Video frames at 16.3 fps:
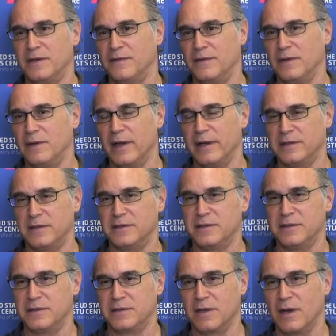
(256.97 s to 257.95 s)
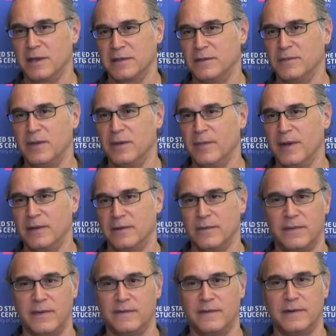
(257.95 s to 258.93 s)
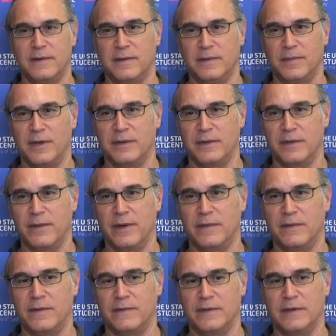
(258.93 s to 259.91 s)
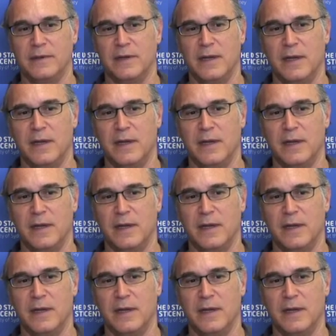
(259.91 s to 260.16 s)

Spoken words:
if you'd like to just talk to me about the river, about the Grand River.